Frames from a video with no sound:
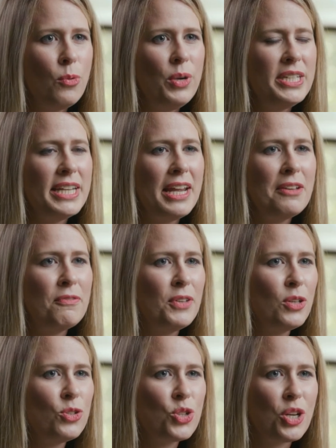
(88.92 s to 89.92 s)
we take
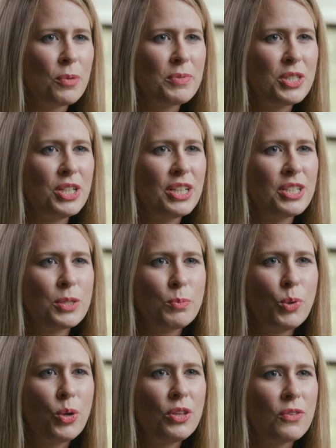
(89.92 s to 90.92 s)
field trips to
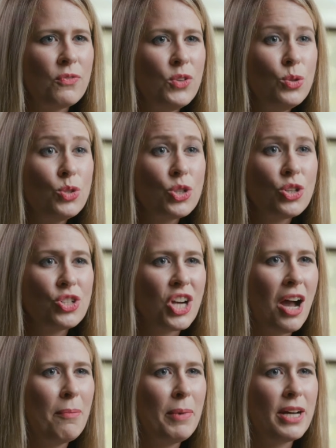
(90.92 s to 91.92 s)
explore the future
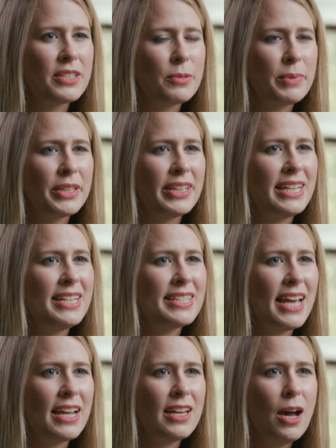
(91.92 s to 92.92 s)
job possibilities
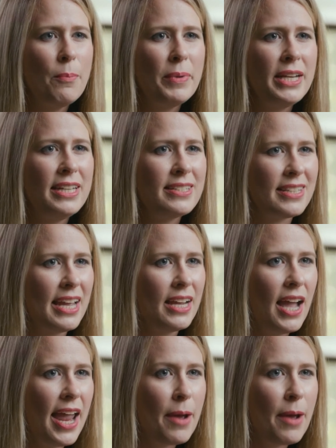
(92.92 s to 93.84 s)
at companies like